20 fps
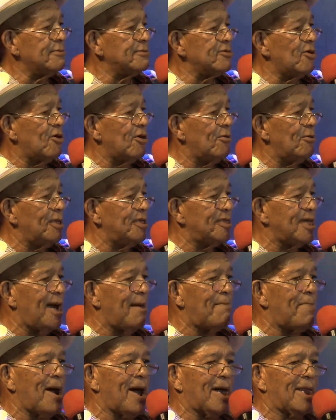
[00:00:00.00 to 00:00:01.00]
Always a
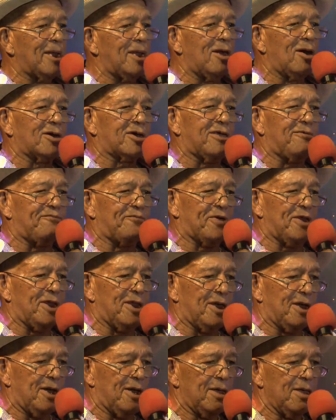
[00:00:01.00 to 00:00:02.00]
bad lucky
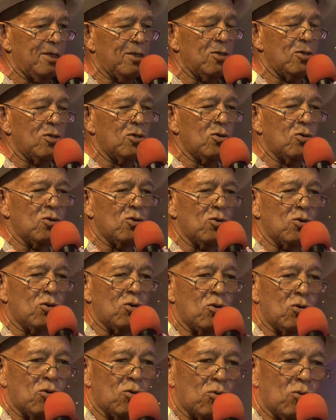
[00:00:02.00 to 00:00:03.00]
fella
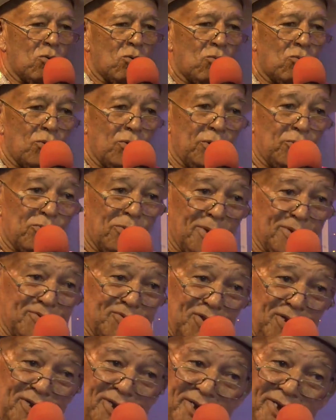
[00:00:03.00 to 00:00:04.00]
with two man
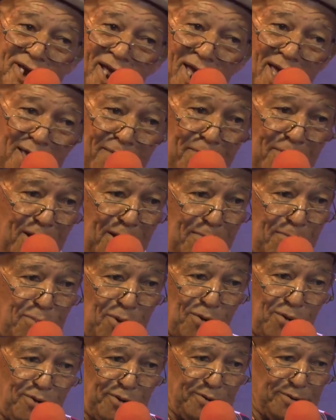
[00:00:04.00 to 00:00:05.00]
from the
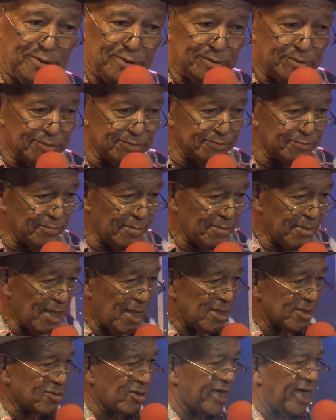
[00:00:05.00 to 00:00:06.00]
Demon's Wall. Used
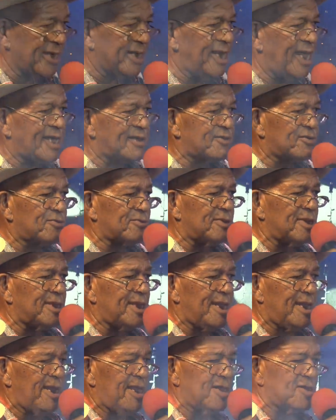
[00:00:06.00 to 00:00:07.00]
to get one set
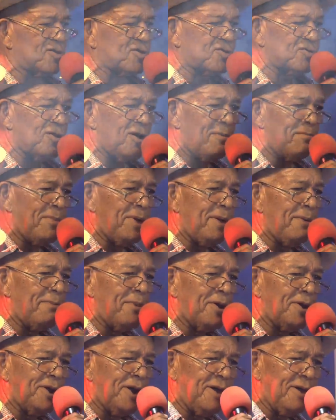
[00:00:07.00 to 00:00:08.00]
of licks from my
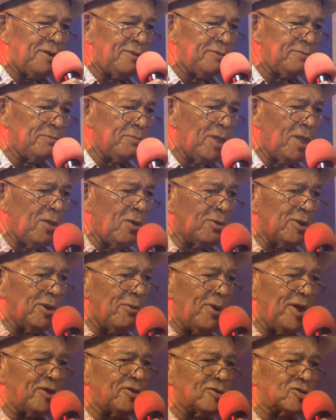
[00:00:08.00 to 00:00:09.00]
mother. When I
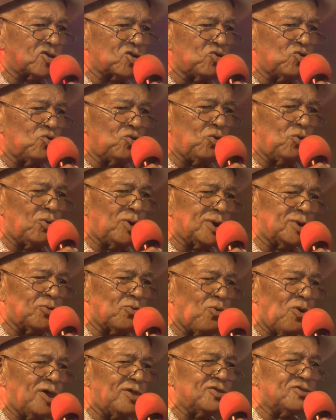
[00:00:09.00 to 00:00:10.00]
went to school, was
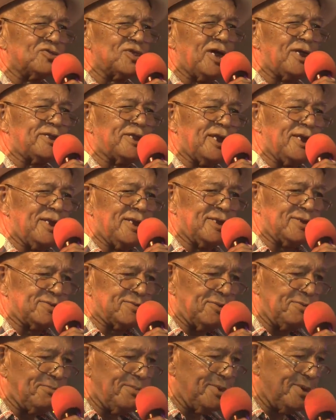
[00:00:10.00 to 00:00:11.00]
one set of
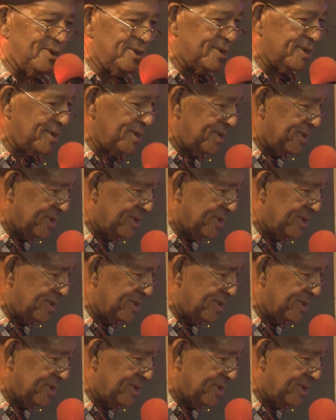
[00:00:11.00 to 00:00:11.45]
licks from my